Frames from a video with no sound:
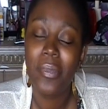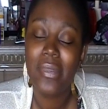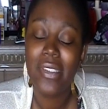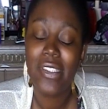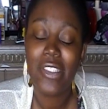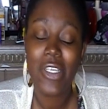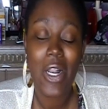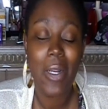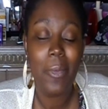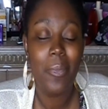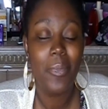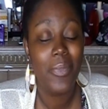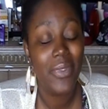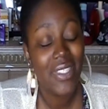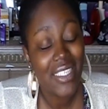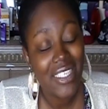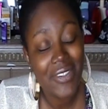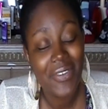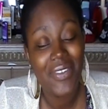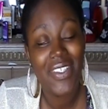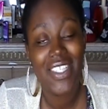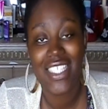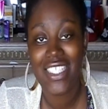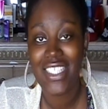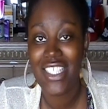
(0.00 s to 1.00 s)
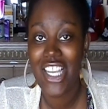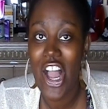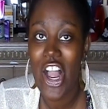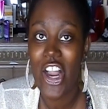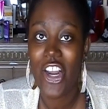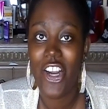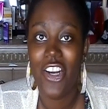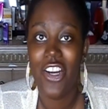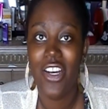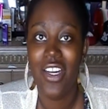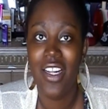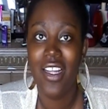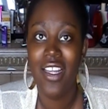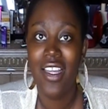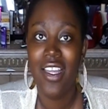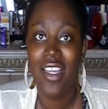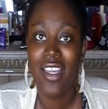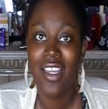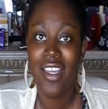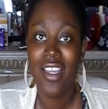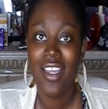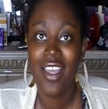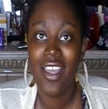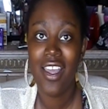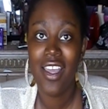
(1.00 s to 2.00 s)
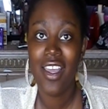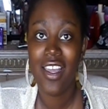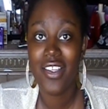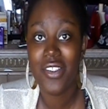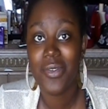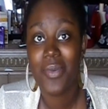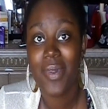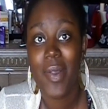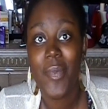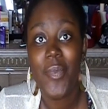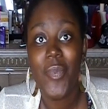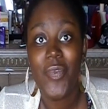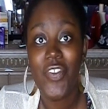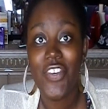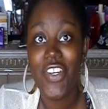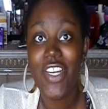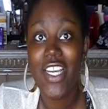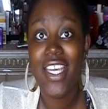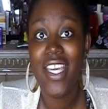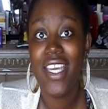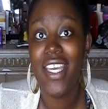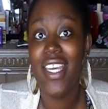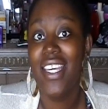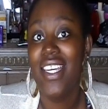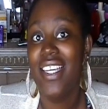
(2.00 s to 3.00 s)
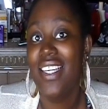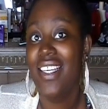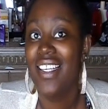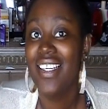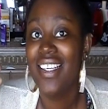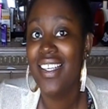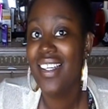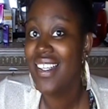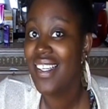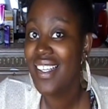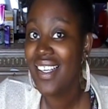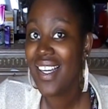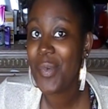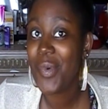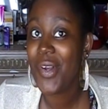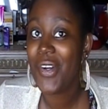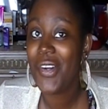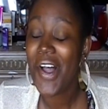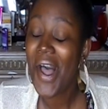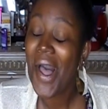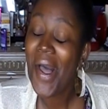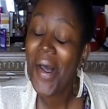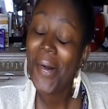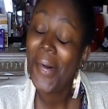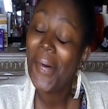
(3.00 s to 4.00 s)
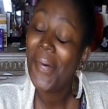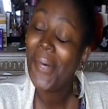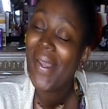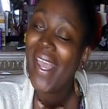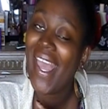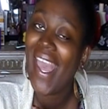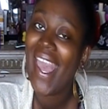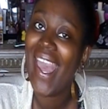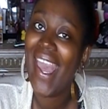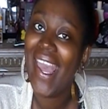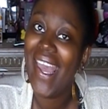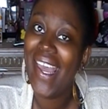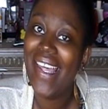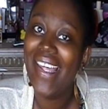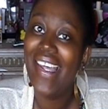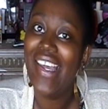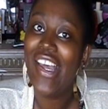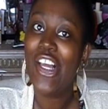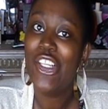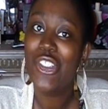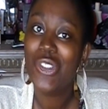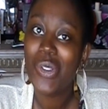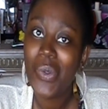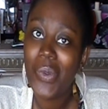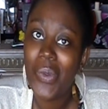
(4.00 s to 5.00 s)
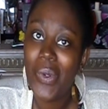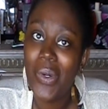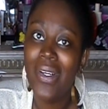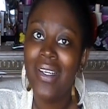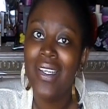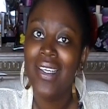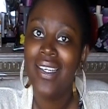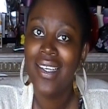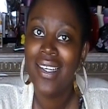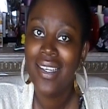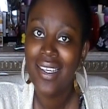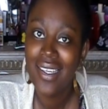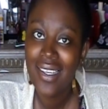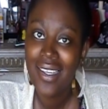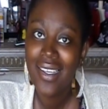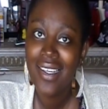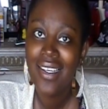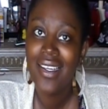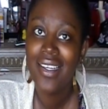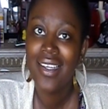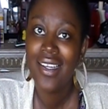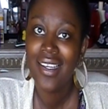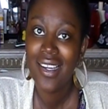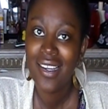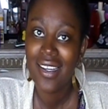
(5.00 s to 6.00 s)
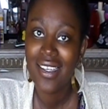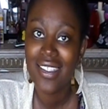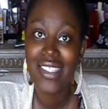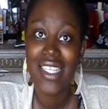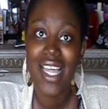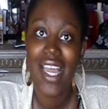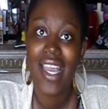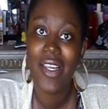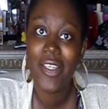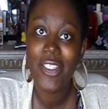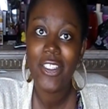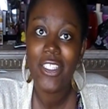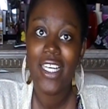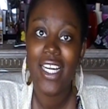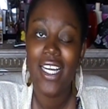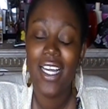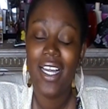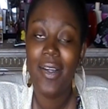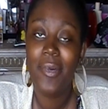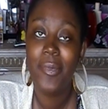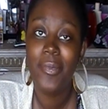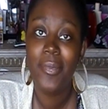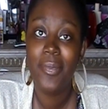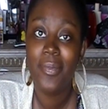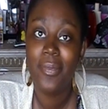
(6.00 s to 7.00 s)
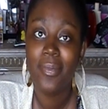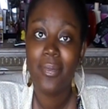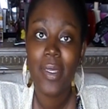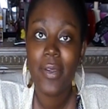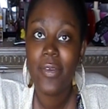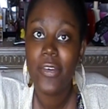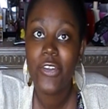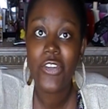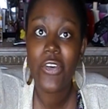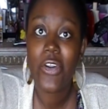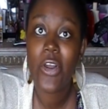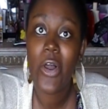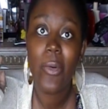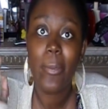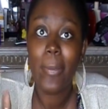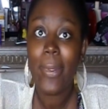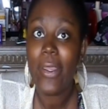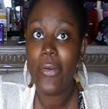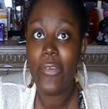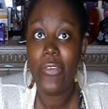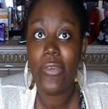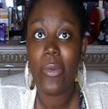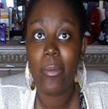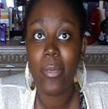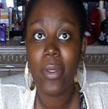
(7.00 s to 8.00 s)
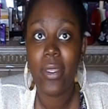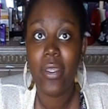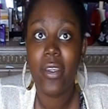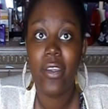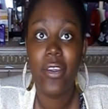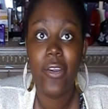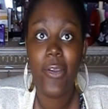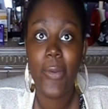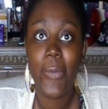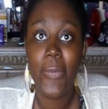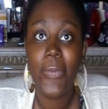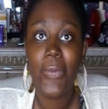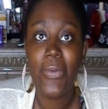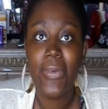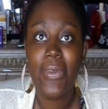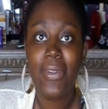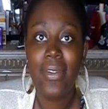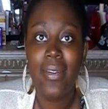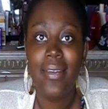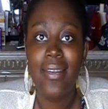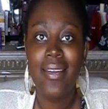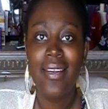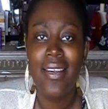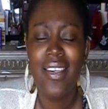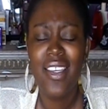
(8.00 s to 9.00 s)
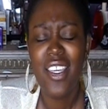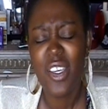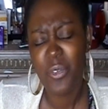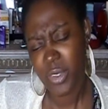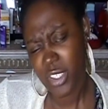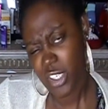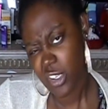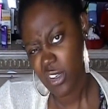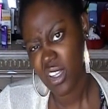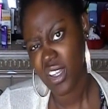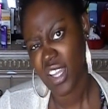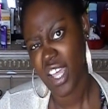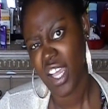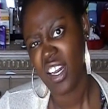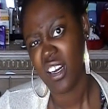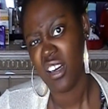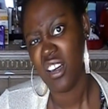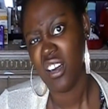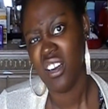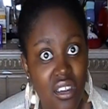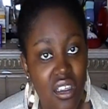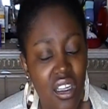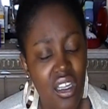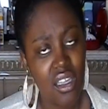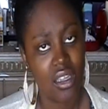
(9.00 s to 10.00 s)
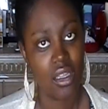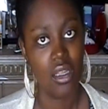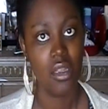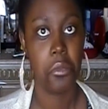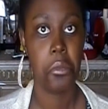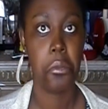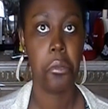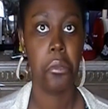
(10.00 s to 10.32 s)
So I'm really, really tired. You guys want three? I'm all, oh, okay, that's cool. I was like, um, maybe you should call me or something. He goes, can we do it later? Huh.